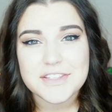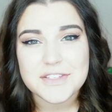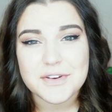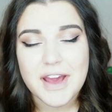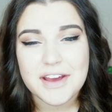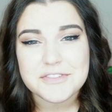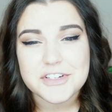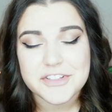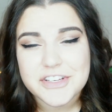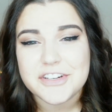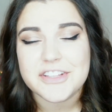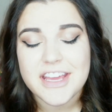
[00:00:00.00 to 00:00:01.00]
so after
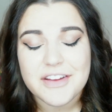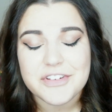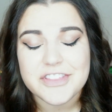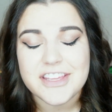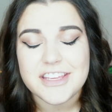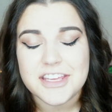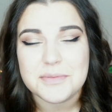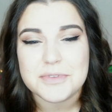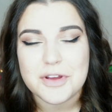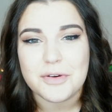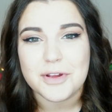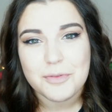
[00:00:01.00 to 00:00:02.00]
literally everything keeps
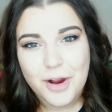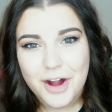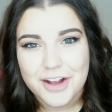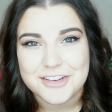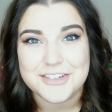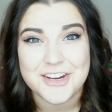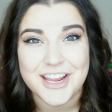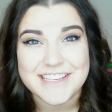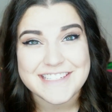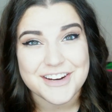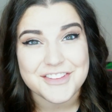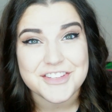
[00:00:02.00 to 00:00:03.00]
going wrong to try
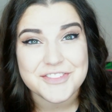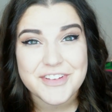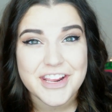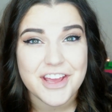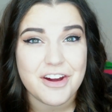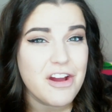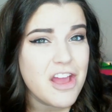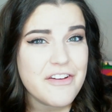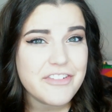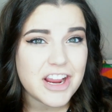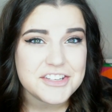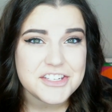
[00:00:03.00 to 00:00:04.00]
to start this video,
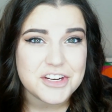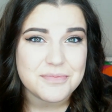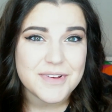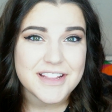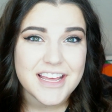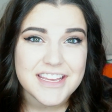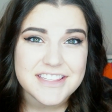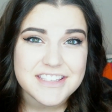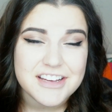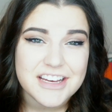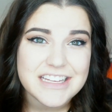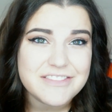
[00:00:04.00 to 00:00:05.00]
forgot to turn my lights
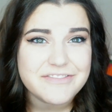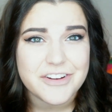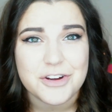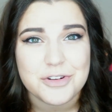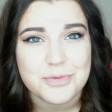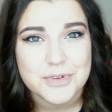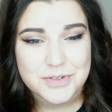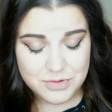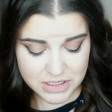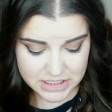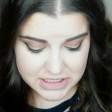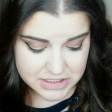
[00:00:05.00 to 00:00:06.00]
on, phone was
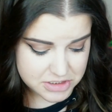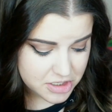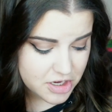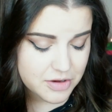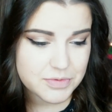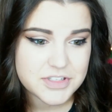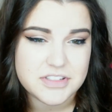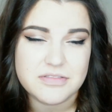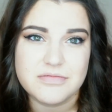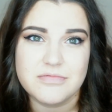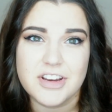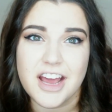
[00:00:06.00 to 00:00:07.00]
ringing, dog was
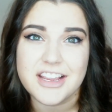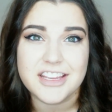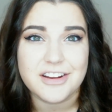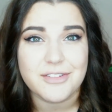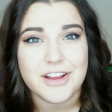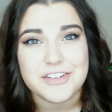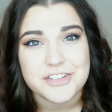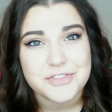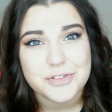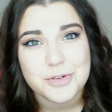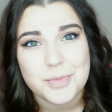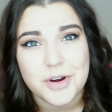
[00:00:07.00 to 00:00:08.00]
knocking around
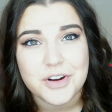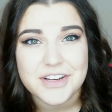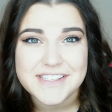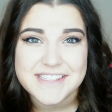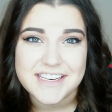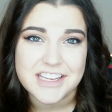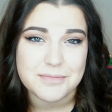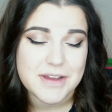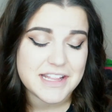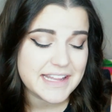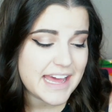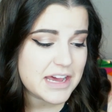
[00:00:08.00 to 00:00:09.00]
his food bowl and sitting in
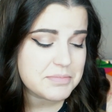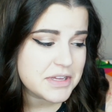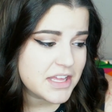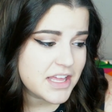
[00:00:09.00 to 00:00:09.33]
my lap.